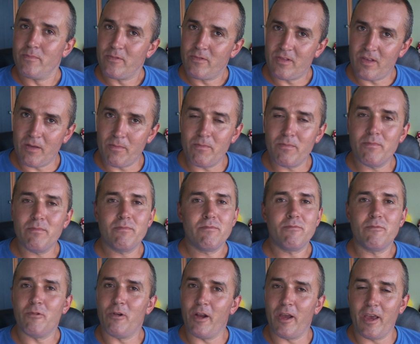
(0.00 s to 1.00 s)
Some
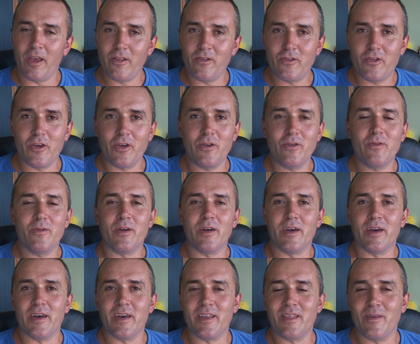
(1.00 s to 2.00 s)
rain too
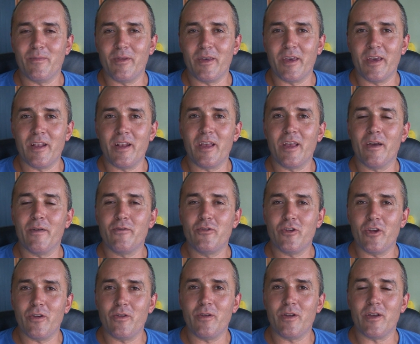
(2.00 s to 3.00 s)
in the beginning of
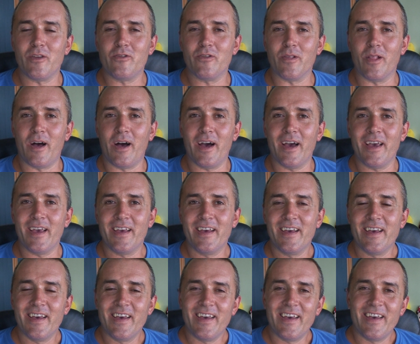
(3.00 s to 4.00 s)
June and July,
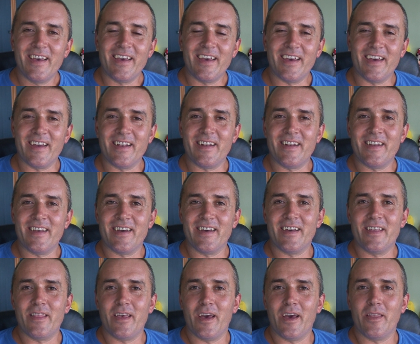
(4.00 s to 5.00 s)
and
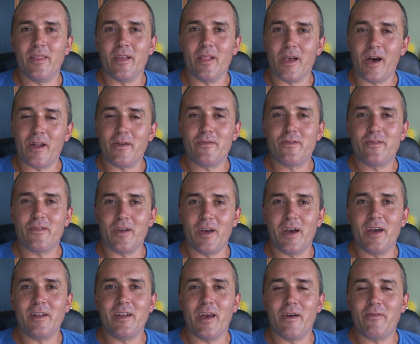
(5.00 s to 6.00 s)
then a lot of
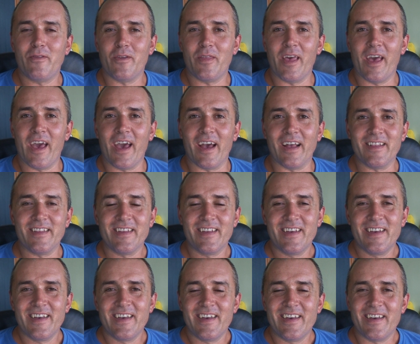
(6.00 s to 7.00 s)
sun after that.
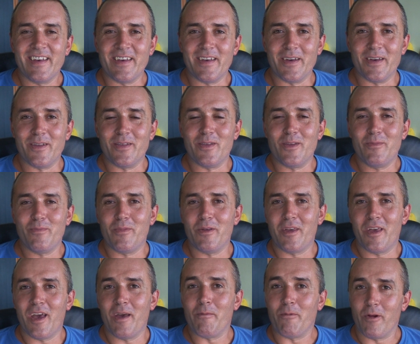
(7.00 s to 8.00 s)
And it
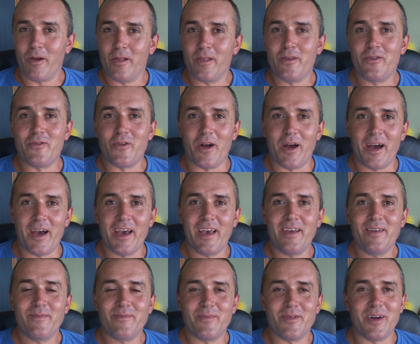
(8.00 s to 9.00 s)
became really
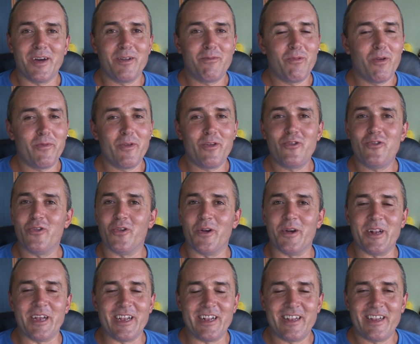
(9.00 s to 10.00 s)
dry, but we've
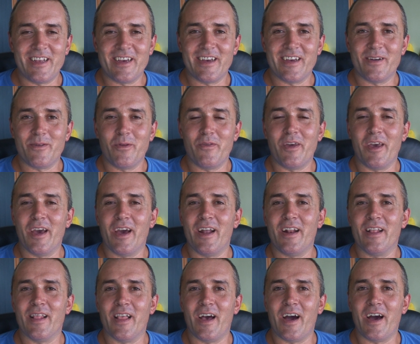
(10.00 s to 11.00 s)
enjoyed it. We
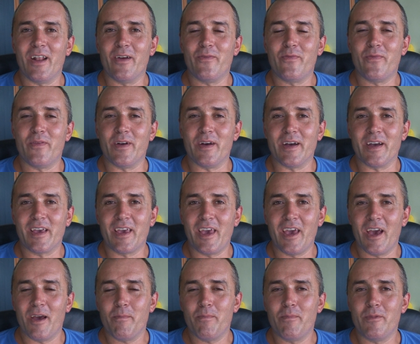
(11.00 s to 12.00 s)
had a lot of
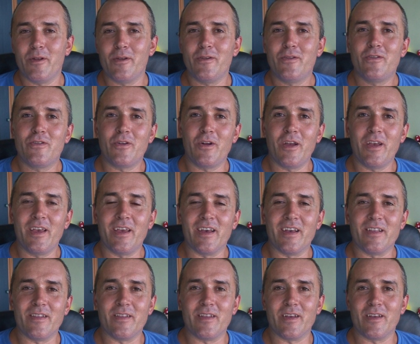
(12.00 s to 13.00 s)
camp ministry
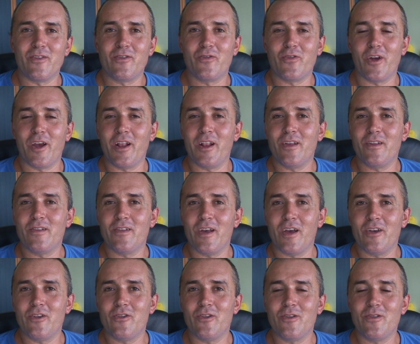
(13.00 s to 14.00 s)
and training
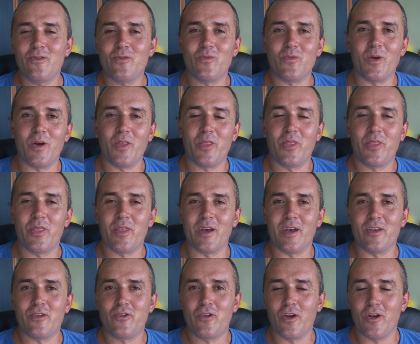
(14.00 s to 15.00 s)
sessions with
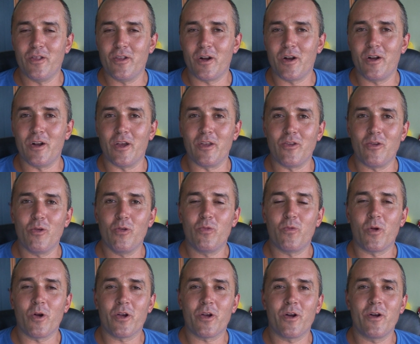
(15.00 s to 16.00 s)
children and youth
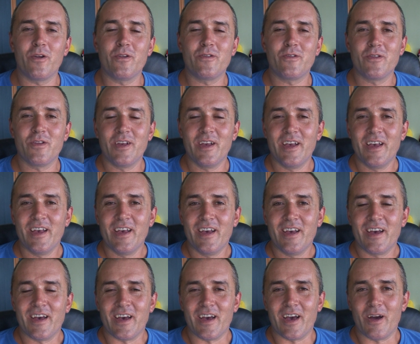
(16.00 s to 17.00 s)
workers.
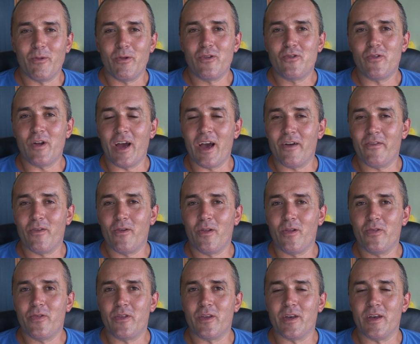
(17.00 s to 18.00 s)
We
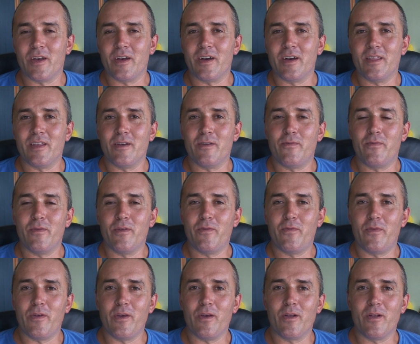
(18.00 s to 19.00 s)
traveled the
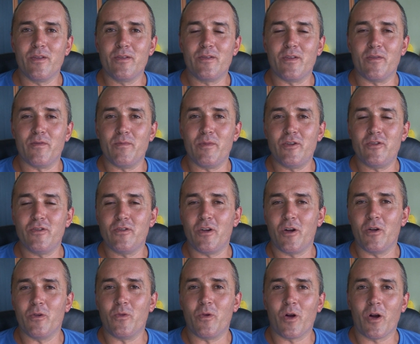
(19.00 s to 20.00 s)
fields of
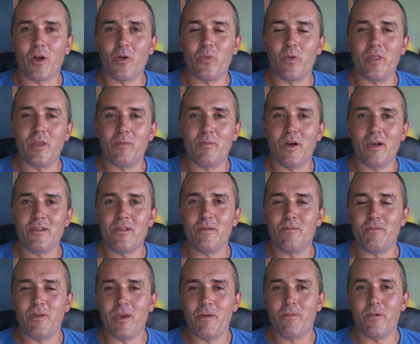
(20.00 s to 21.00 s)
missionary work with the
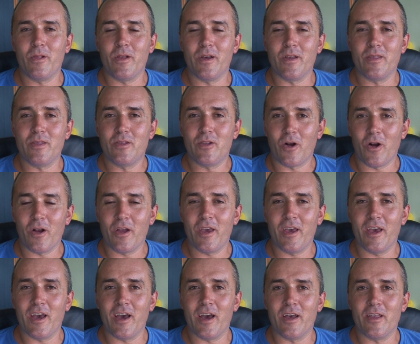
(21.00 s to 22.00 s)
Muslim people in
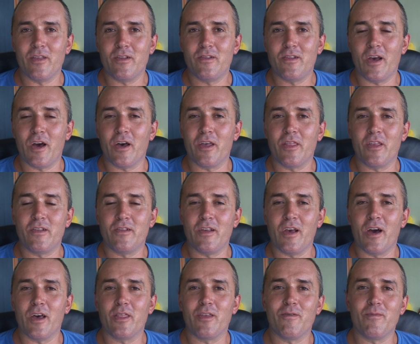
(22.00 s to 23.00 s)
Turkey and the
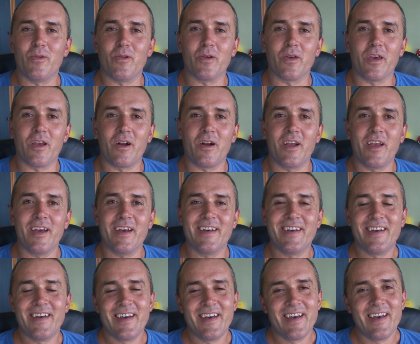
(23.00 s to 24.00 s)
south of Bulgaria.
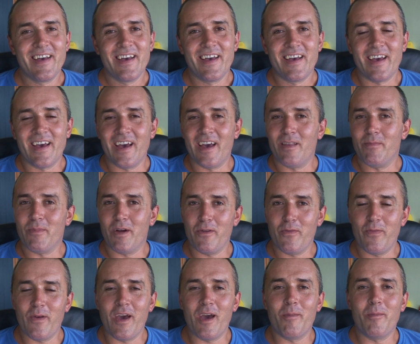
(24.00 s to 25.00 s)
And my
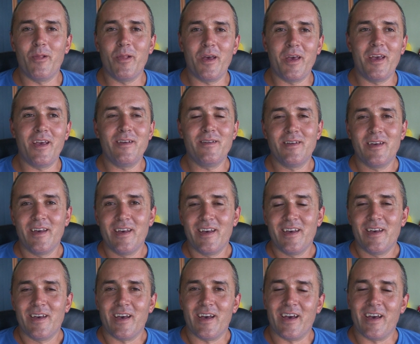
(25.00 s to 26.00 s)
family
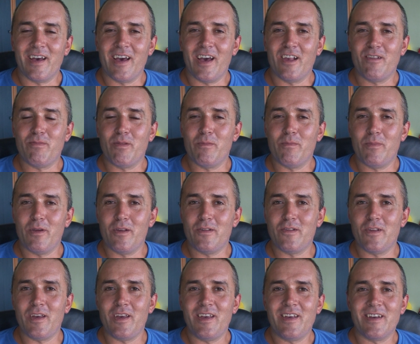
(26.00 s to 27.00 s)
has been
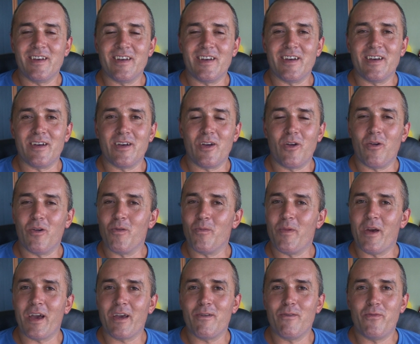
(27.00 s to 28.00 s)
busy going
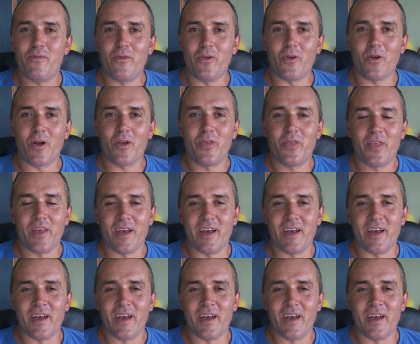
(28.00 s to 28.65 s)
back and forth.